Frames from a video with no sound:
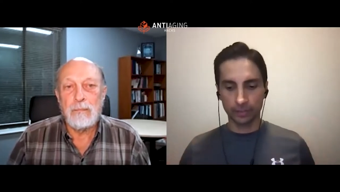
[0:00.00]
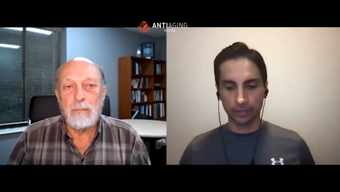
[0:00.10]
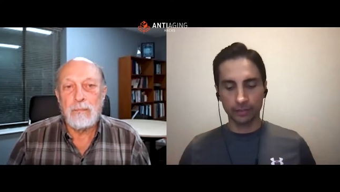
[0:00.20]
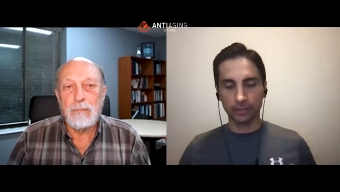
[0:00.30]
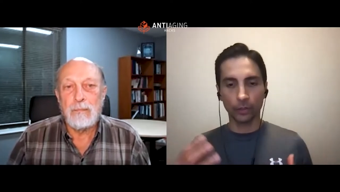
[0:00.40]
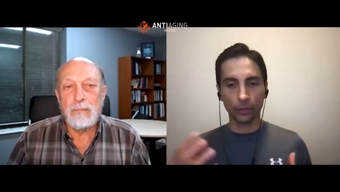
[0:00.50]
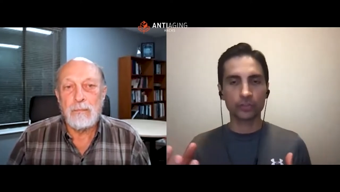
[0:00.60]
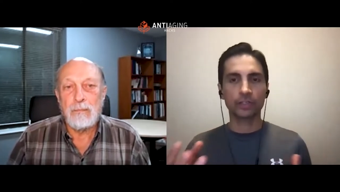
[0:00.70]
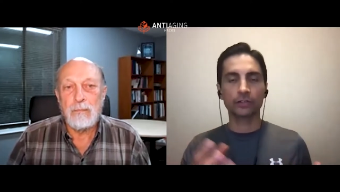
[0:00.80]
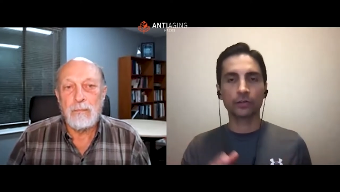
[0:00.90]

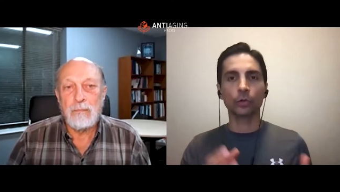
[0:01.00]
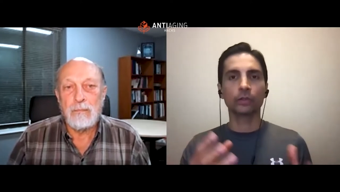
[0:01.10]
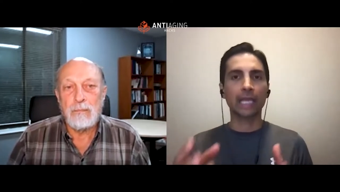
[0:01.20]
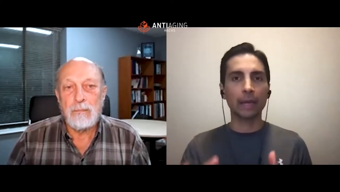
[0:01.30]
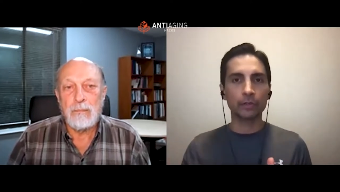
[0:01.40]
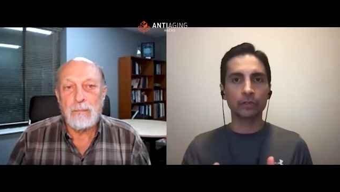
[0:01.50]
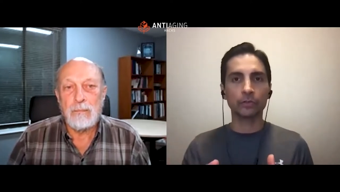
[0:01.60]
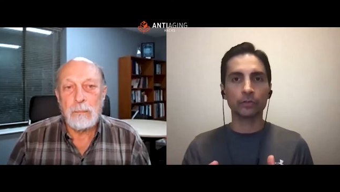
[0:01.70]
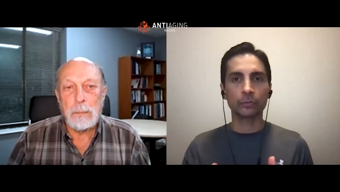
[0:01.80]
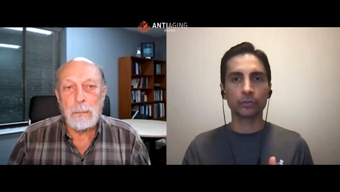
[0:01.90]
Speaker 1: those control the
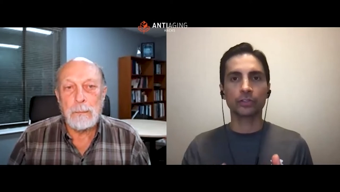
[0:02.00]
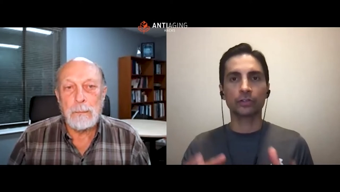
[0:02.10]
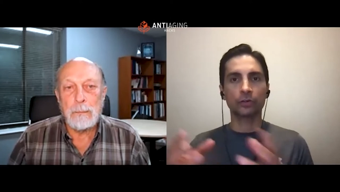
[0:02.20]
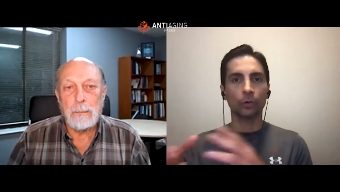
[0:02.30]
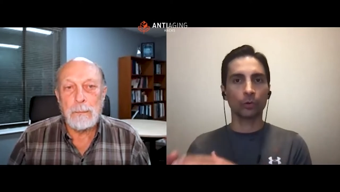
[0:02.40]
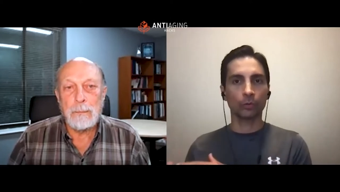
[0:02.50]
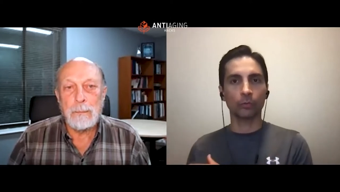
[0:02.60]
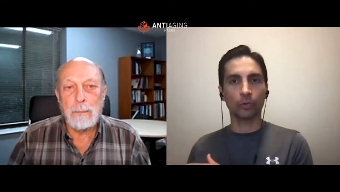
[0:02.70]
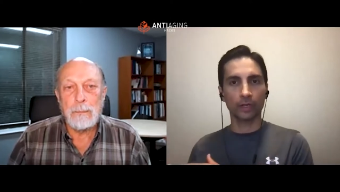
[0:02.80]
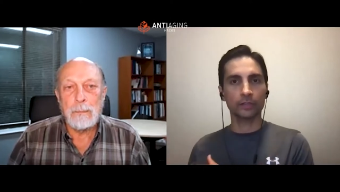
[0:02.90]
chemicals, which control
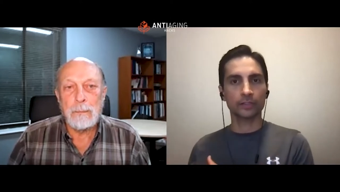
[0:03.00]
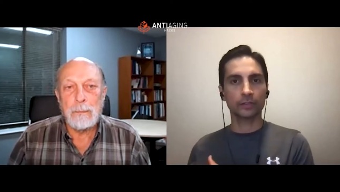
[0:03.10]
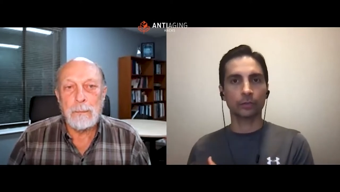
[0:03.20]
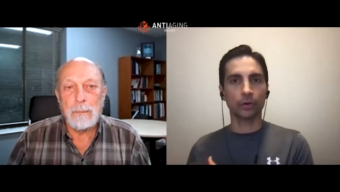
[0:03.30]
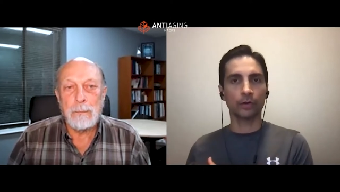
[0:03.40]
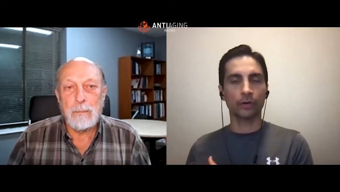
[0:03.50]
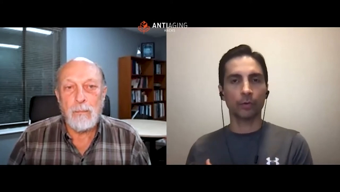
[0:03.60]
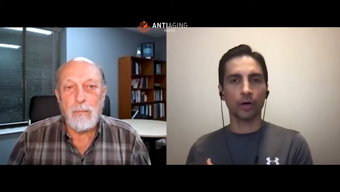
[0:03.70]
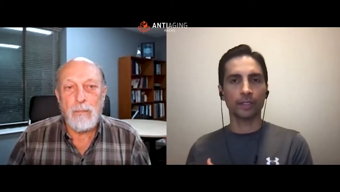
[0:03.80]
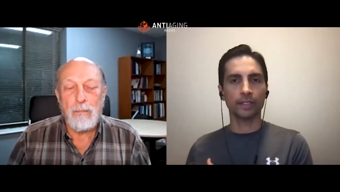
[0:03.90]
what else is going on in your
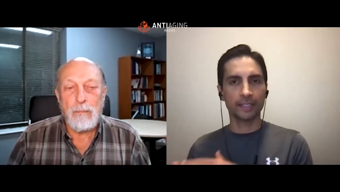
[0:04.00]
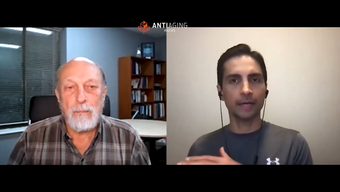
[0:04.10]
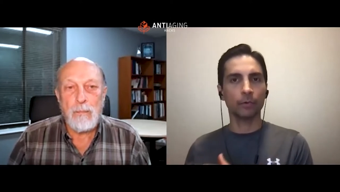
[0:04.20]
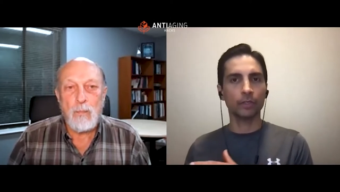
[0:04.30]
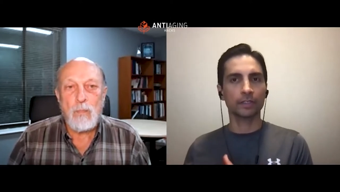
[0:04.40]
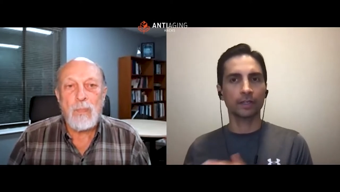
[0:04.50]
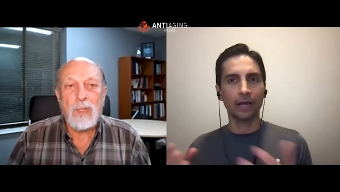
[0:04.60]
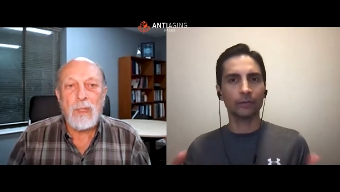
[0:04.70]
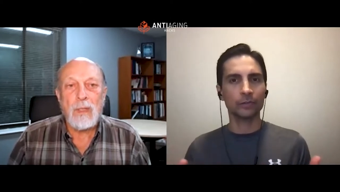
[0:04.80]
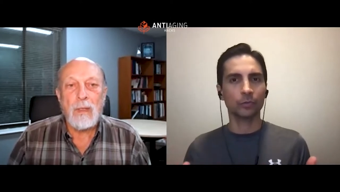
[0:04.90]
body. Is that
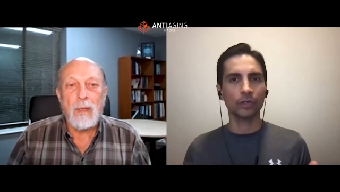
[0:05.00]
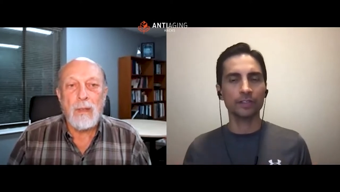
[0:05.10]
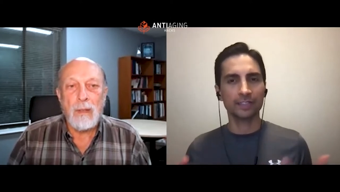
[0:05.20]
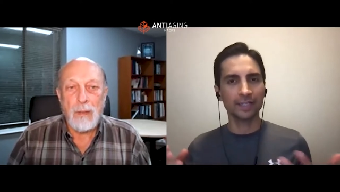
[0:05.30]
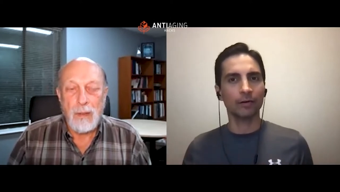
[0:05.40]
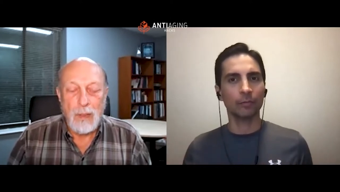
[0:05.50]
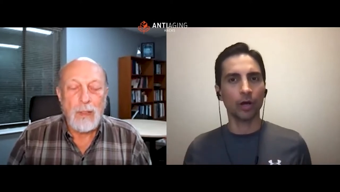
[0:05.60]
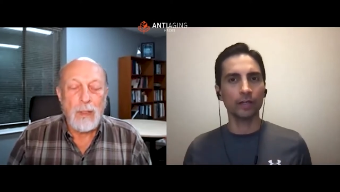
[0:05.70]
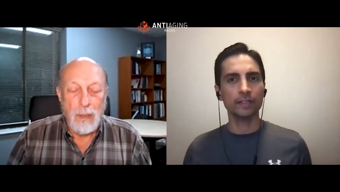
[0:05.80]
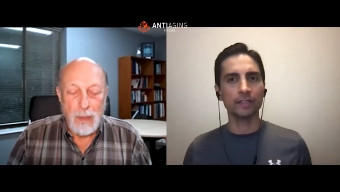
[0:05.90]
how this works inside our
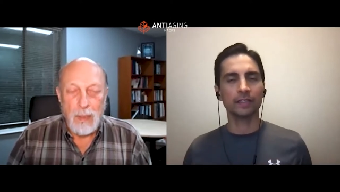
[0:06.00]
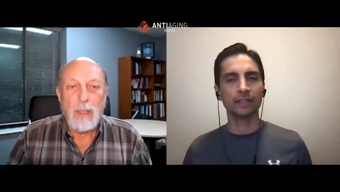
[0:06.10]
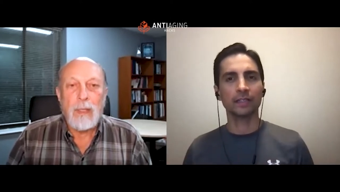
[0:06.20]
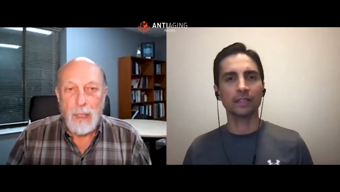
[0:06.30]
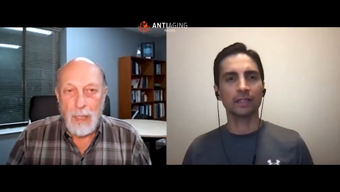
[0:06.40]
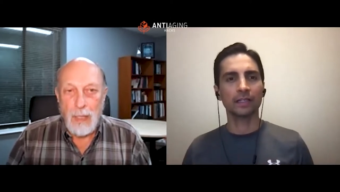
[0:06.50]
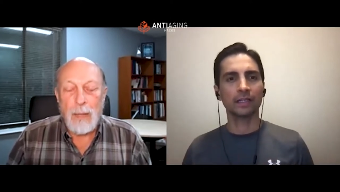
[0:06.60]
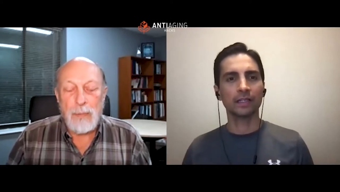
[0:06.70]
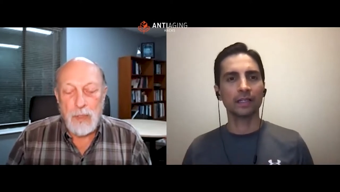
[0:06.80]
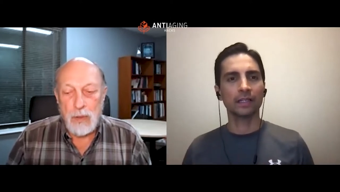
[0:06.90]
Speaker 2: bodies?
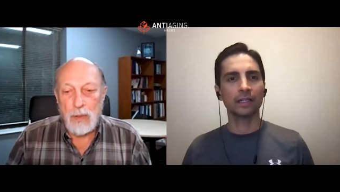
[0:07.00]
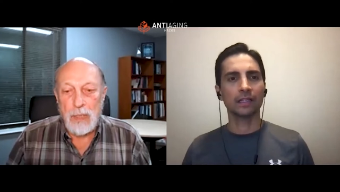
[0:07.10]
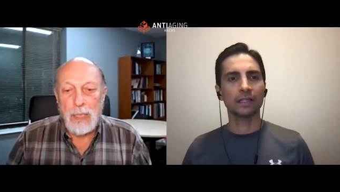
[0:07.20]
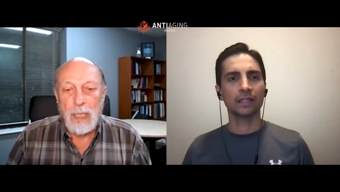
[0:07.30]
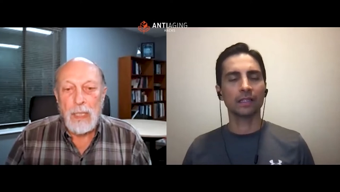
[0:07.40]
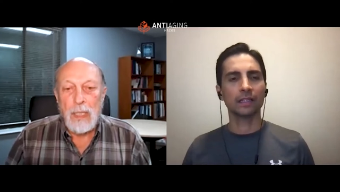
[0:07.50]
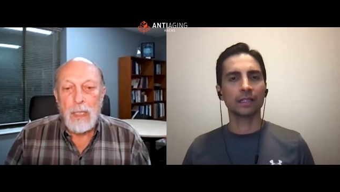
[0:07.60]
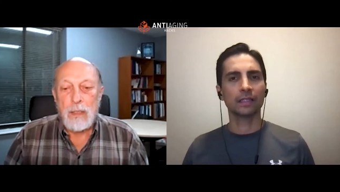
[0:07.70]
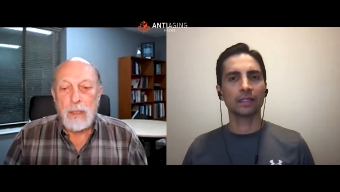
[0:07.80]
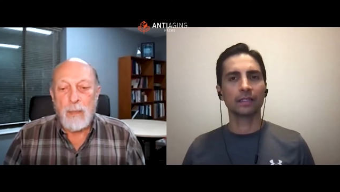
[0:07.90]
Absolutely.
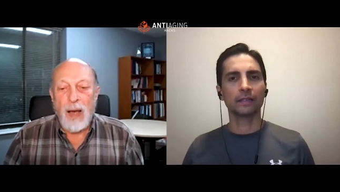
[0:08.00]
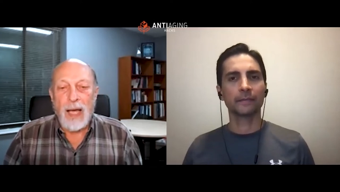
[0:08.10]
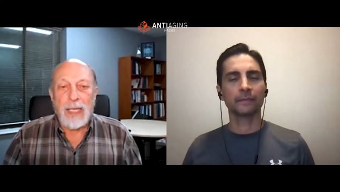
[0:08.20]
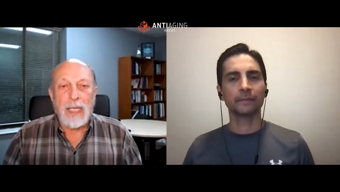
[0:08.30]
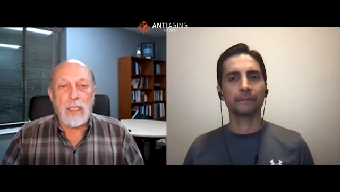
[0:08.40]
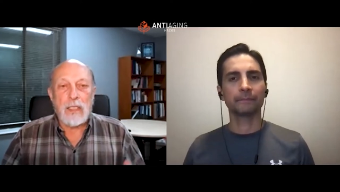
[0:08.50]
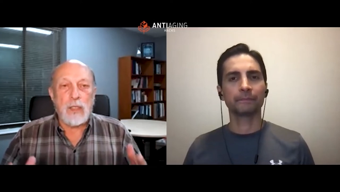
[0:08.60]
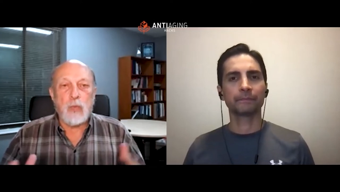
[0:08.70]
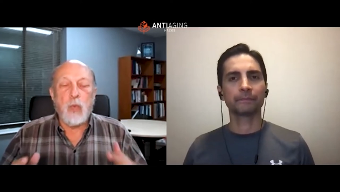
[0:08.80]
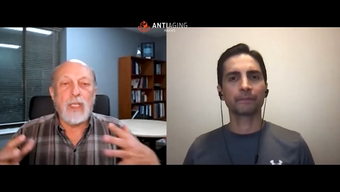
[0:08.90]
So the body is
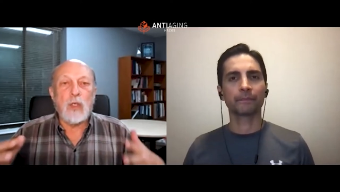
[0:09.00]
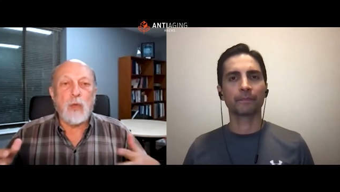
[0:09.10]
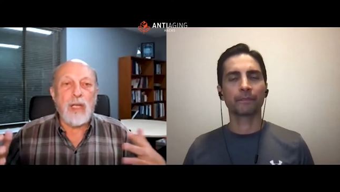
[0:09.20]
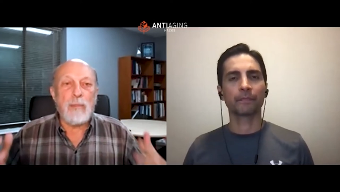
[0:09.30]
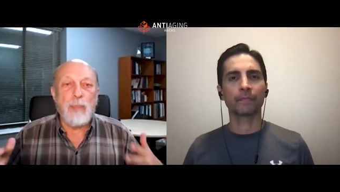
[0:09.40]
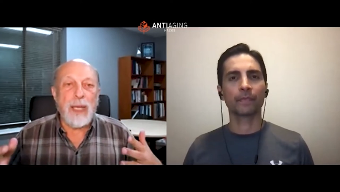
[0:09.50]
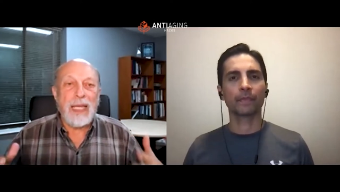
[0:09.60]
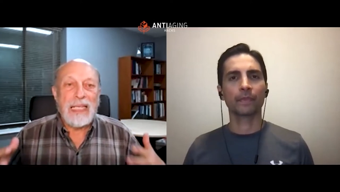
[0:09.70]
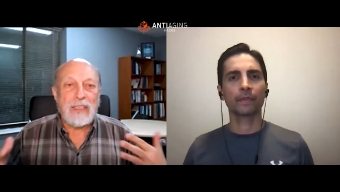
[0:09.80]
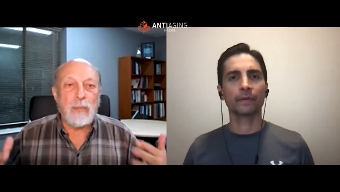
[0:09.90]
just one great big
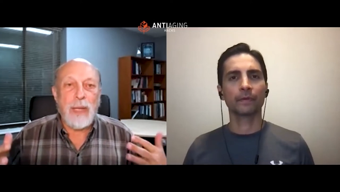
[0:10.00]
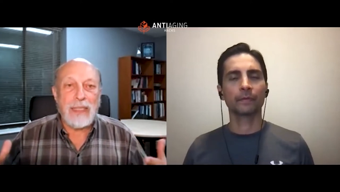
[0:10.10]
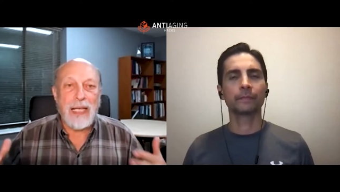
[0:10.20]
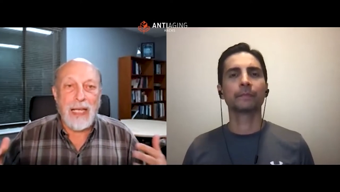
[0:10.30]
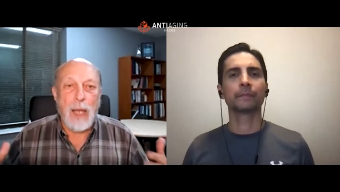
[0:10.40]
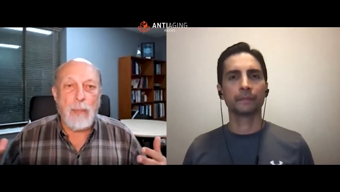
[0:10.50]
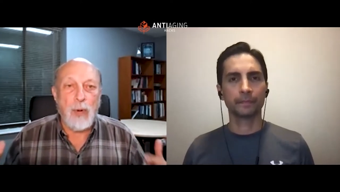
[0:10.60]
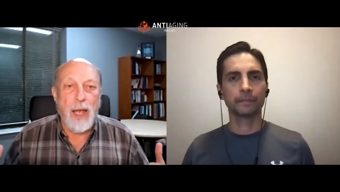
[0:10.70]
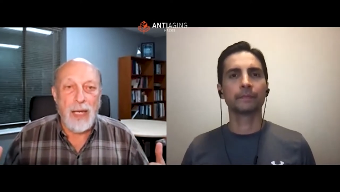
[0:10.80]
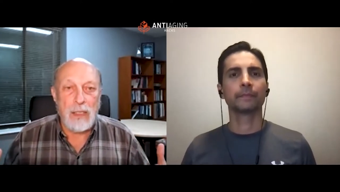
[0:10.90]
electromagnetic
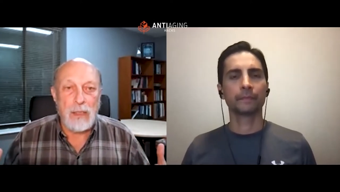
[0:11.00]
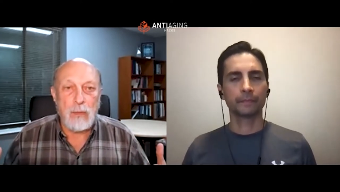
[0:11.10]
apparatus.